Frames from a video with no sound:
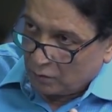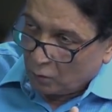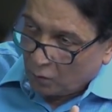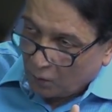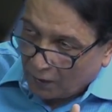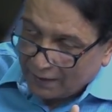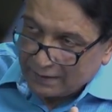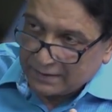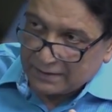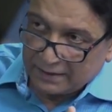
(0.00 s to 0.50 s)

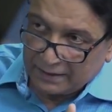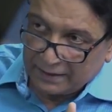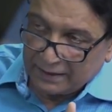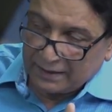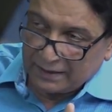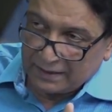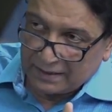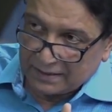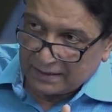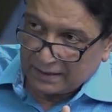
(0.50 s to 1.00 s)
one
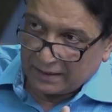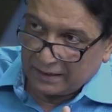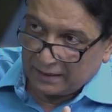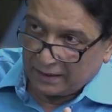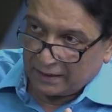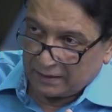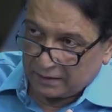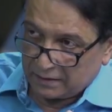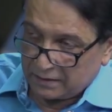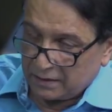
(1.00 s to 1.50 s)
single
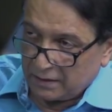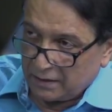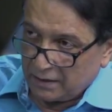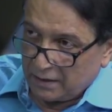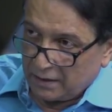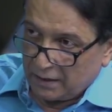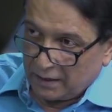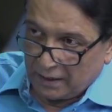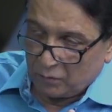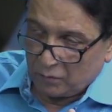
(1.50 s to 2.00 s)
sentence.
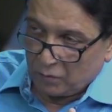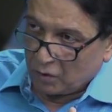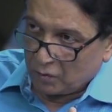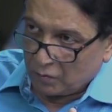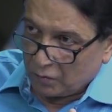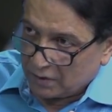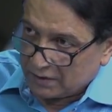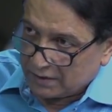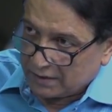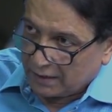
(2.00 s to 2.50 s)
And
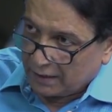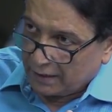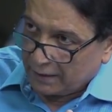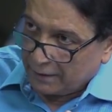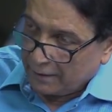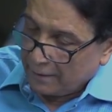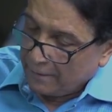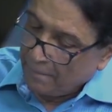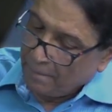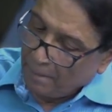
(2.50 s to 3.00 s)
what was
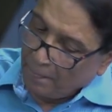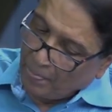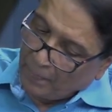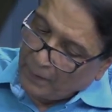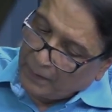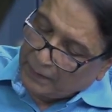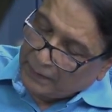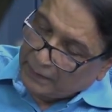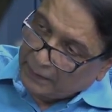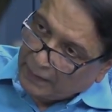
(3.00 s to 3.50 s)
that?
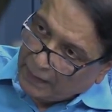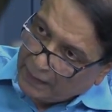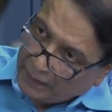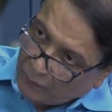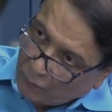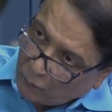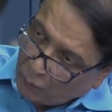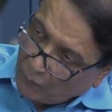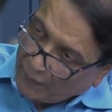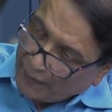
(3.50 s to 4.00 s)
That
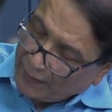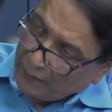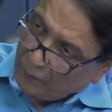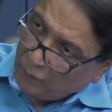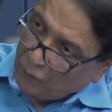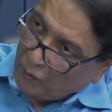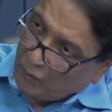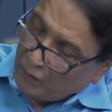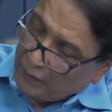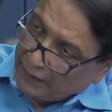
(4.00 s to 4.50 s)
we
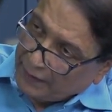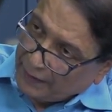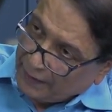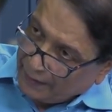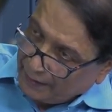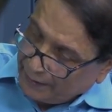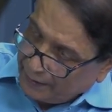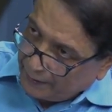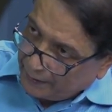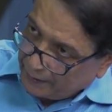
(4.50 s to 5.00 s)
want
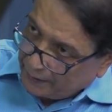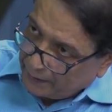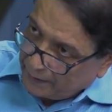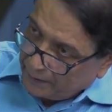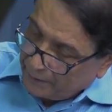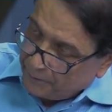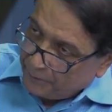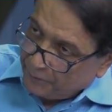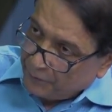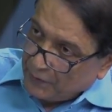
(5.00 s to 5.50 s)

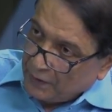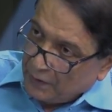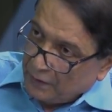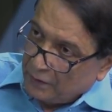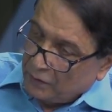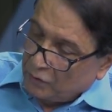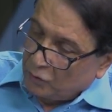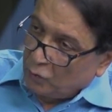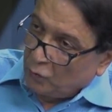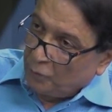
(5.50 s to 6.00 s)
India
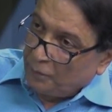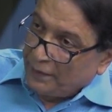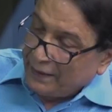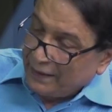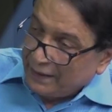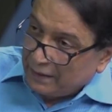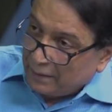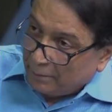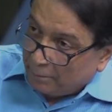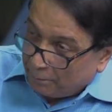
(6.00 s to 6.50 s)
to
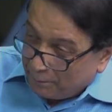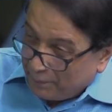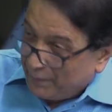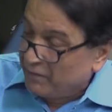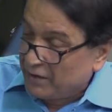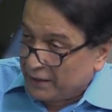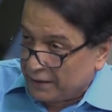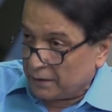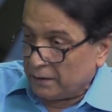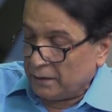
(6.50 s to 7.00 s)
be the
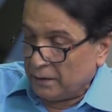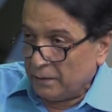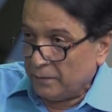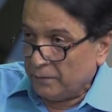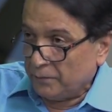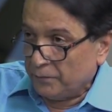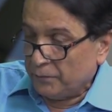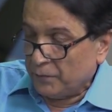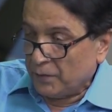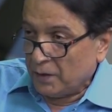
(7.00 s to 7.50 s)
pivot
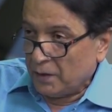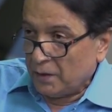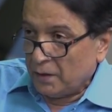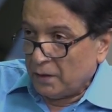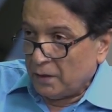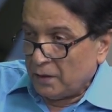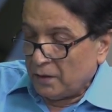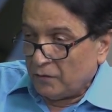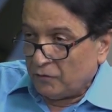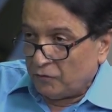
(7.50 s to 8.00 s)

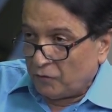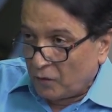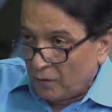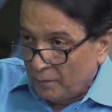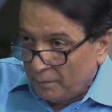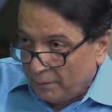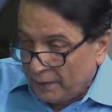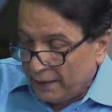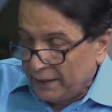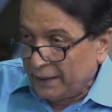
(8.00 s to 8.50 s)
for
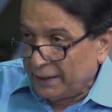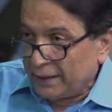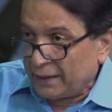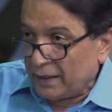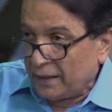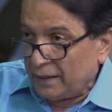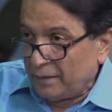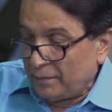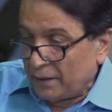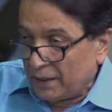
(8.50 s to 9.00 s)

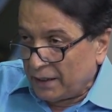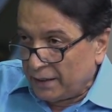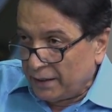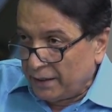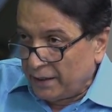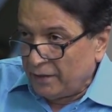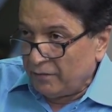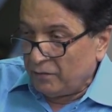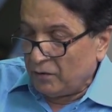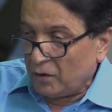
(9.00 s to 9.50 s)
maritime
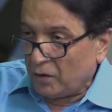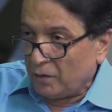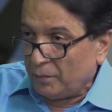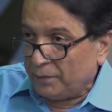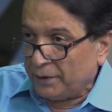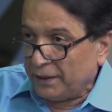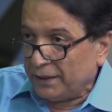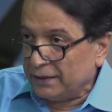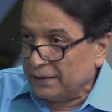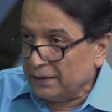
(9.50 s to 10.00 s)
and naval
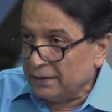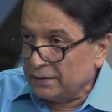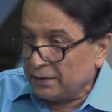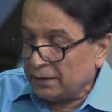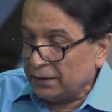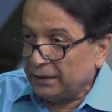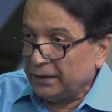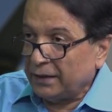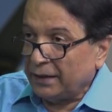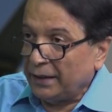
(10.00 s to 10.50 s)
operations
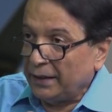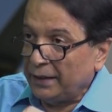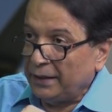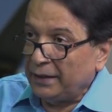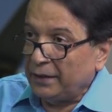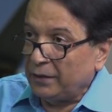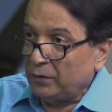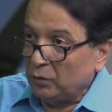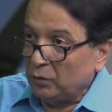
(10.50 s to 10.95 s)
in the Indian